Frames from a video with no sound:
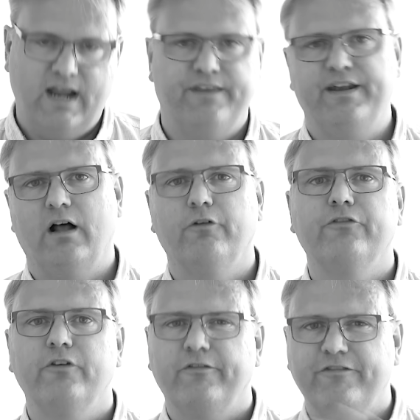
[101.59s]
And then
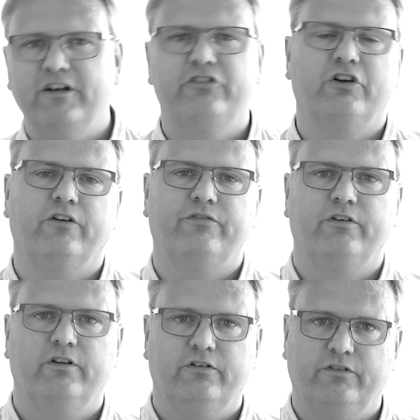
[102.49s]
I'll finish off
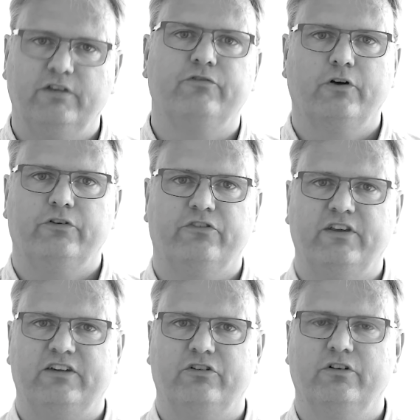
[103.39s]
this first
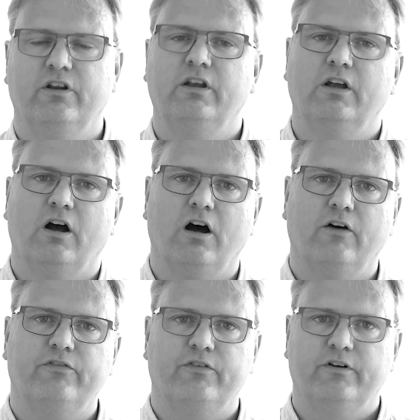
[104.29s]
section
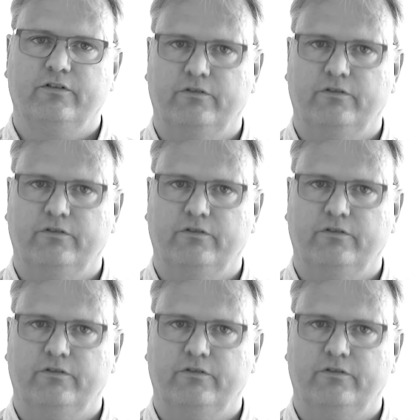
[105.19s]
of